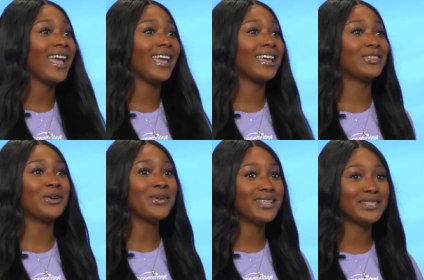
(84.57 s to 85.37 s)
and
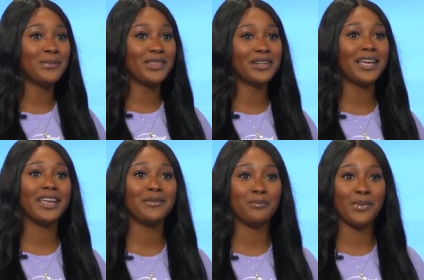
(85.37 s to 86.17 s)
throw in some of their
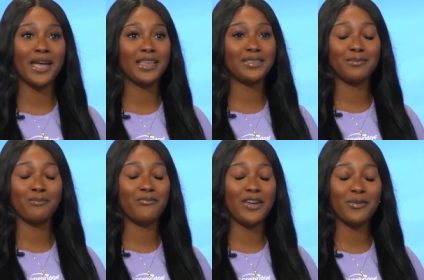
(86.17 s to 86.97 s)
like bath,
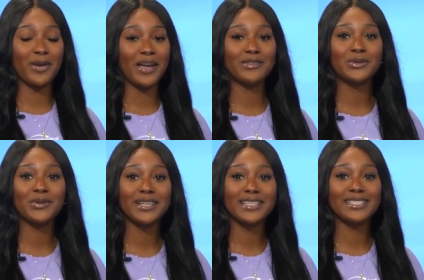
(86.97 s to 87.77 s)
favorite bath
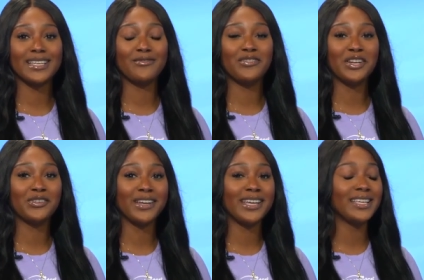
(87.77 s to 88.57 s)
toys and
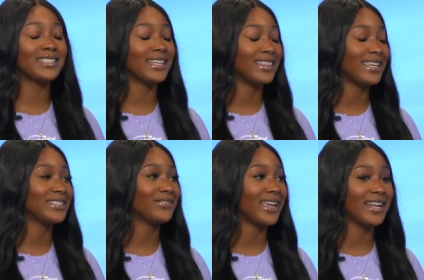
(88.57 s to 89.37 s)
figurines and
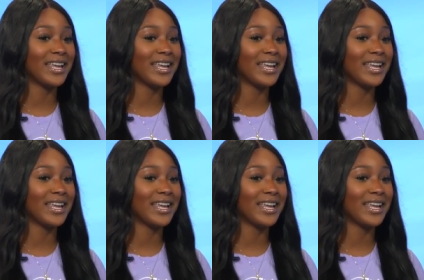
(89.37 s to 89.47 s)
things of that